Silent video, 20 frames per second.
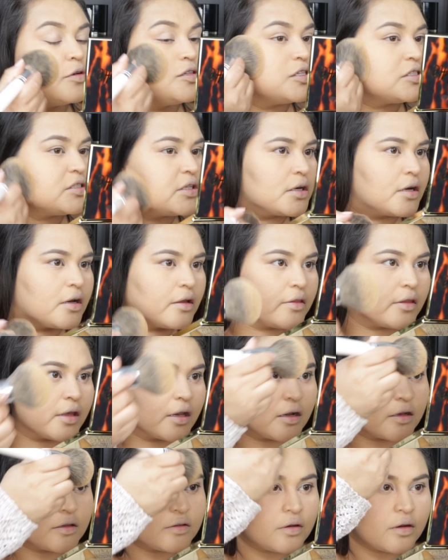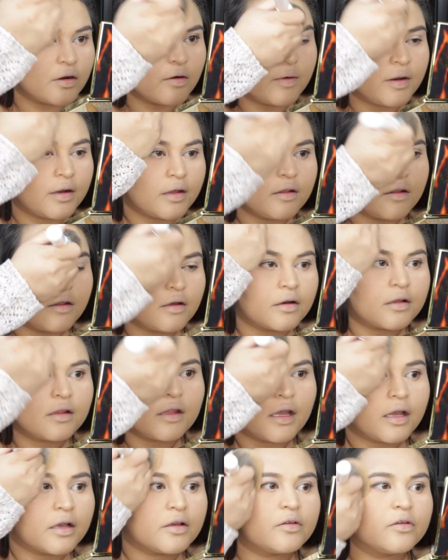which is a good thing, because you don't want to
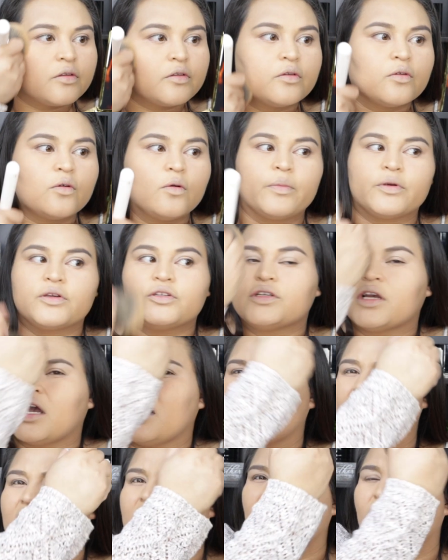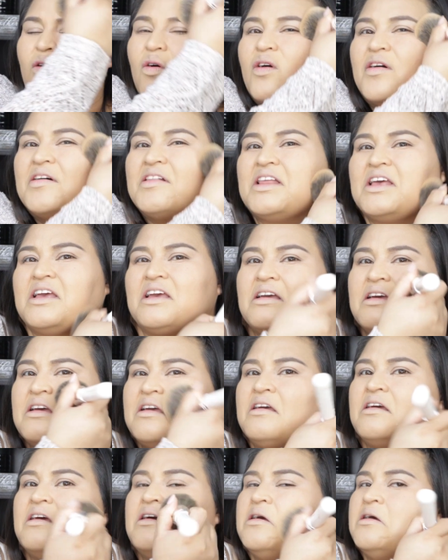look like super shiny and
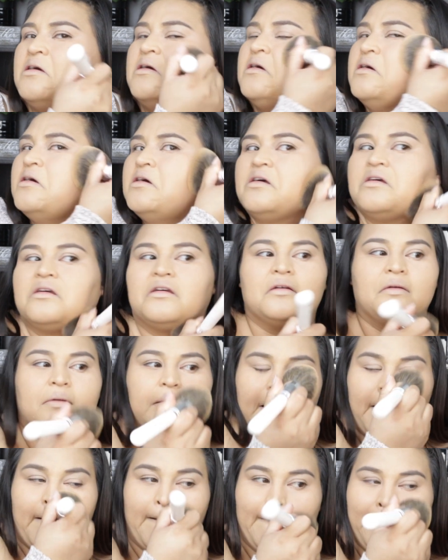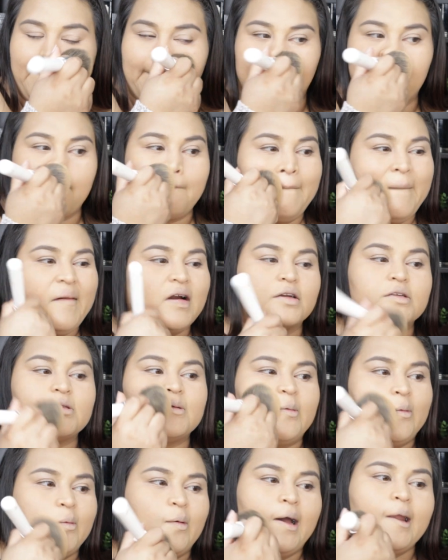oily, yeah,
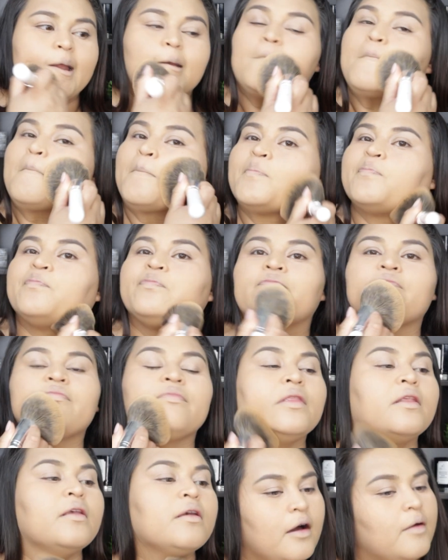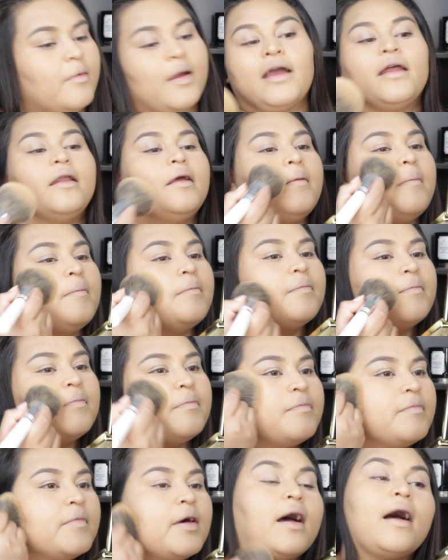or sweaty. Alrighty,
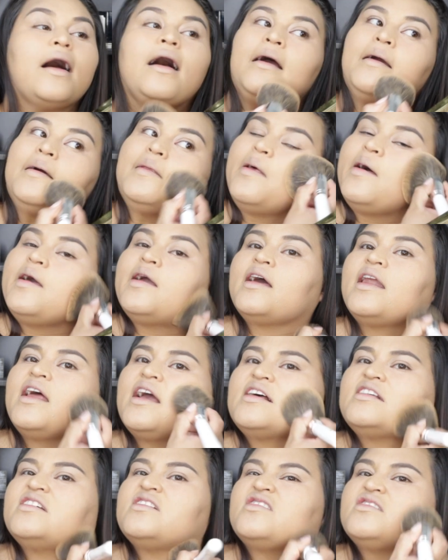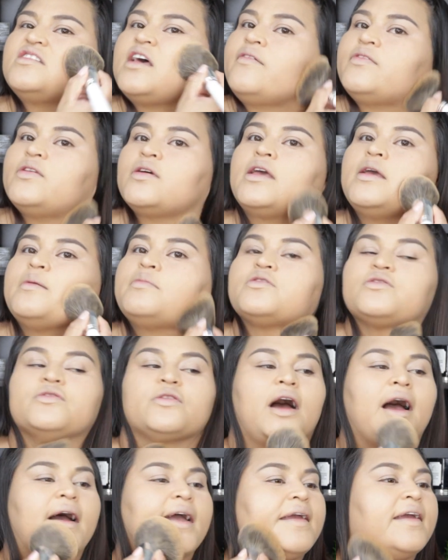I like it. I guess I just have to keep
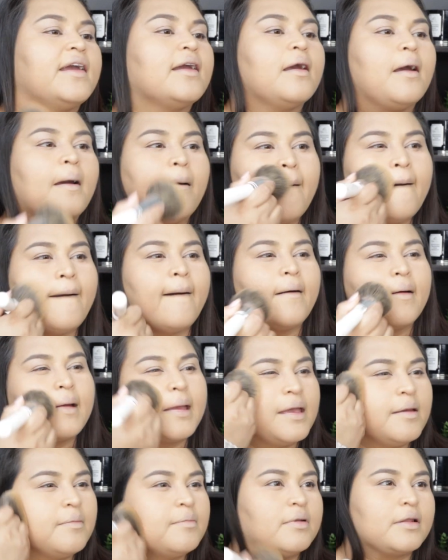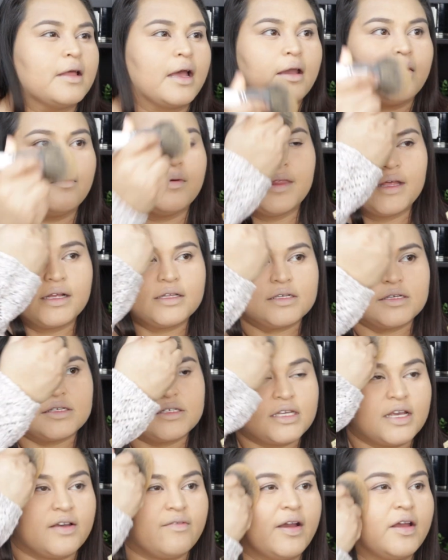trying or keep playing with it
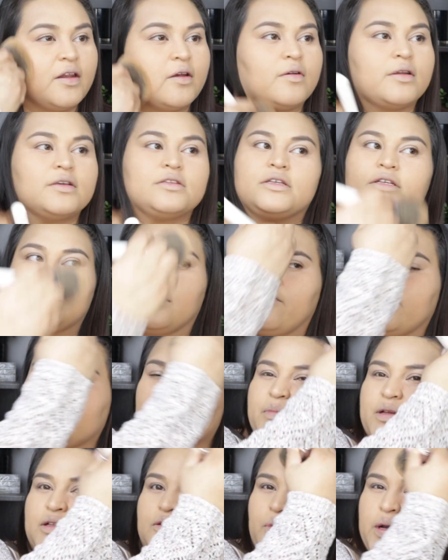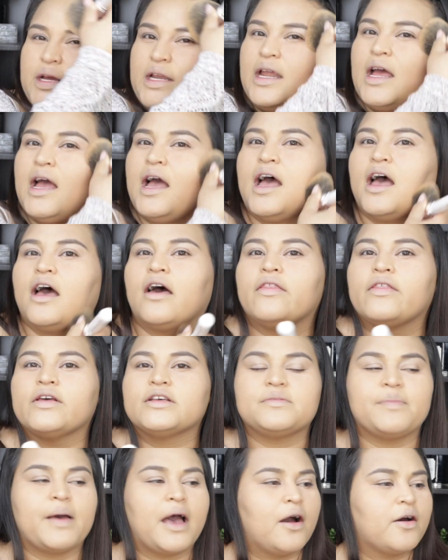to see if I notice a difference between
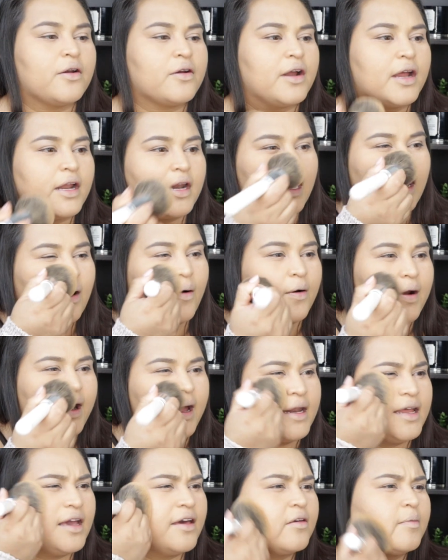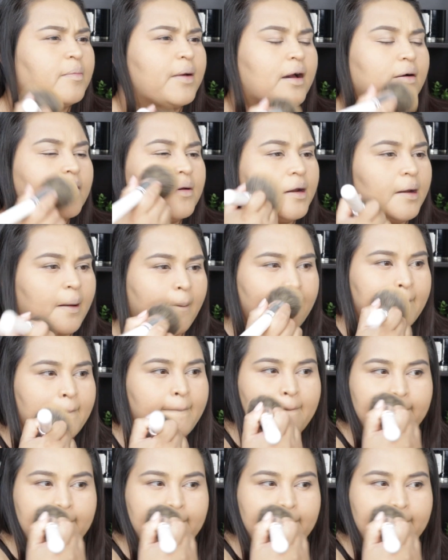this powder and or any other powder.